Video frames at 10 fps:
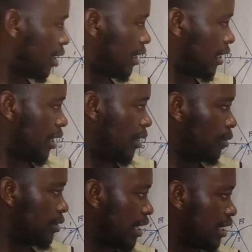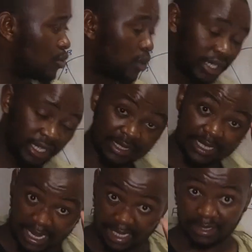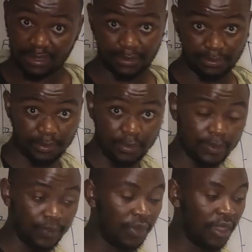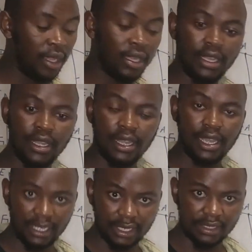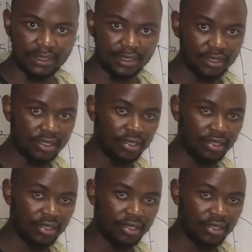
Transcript: Then now the last one is angles. Angles,